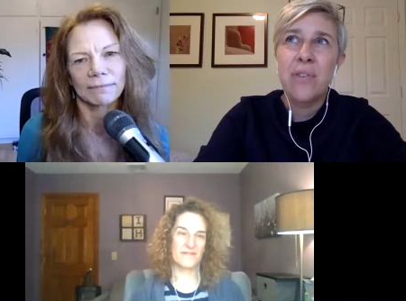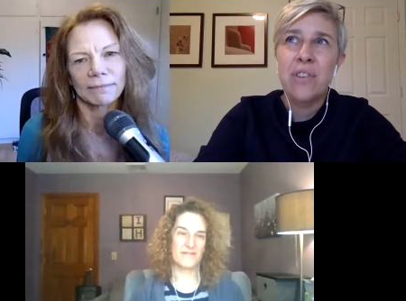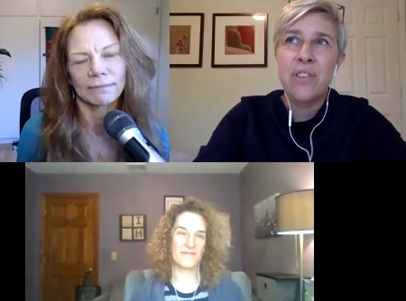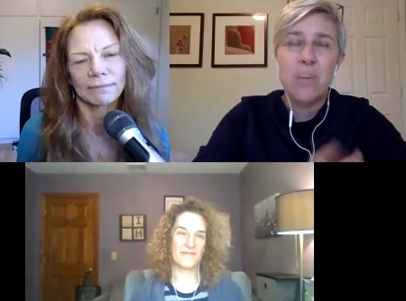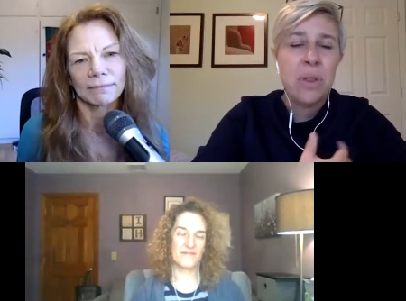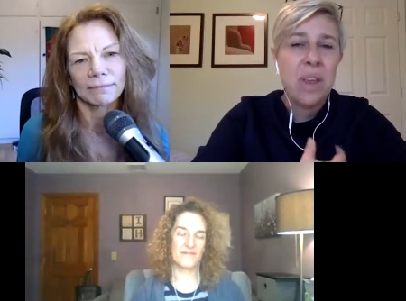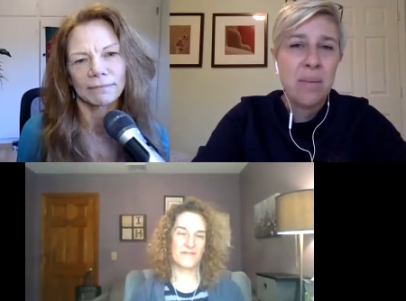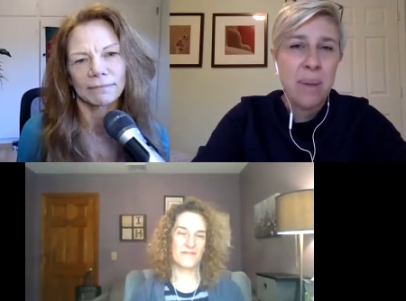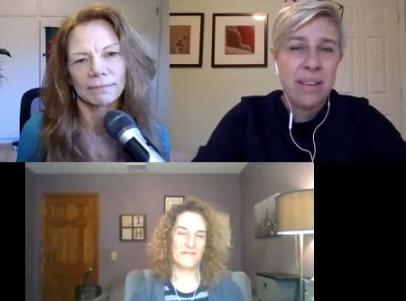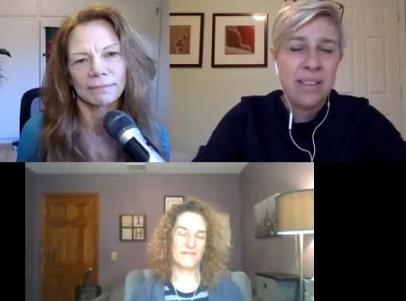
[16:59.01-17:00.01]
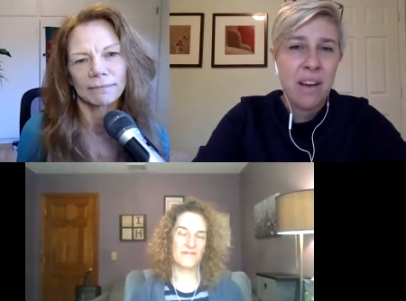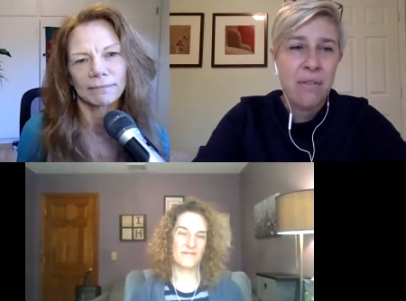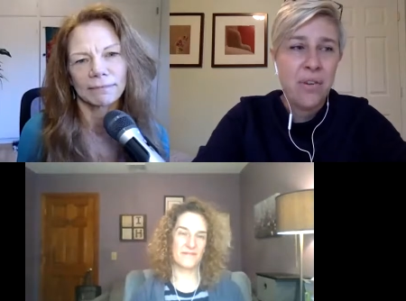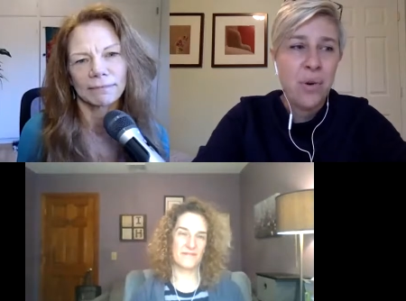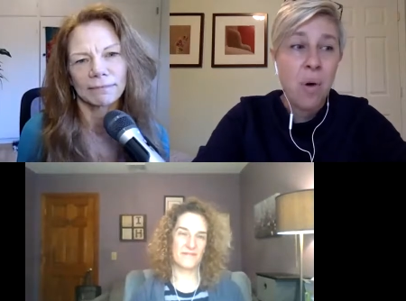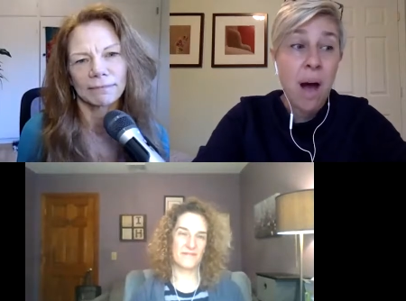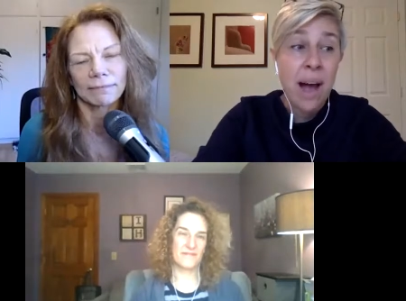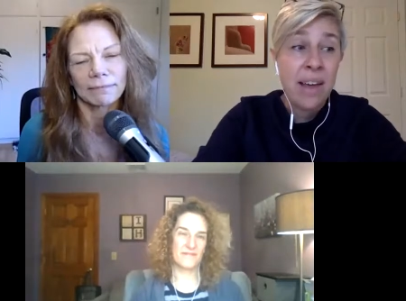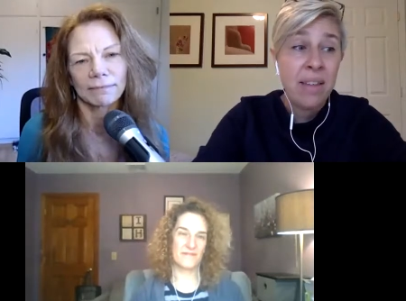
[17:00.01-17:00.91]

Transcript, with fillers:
Speaker 1: for someone like myself, who I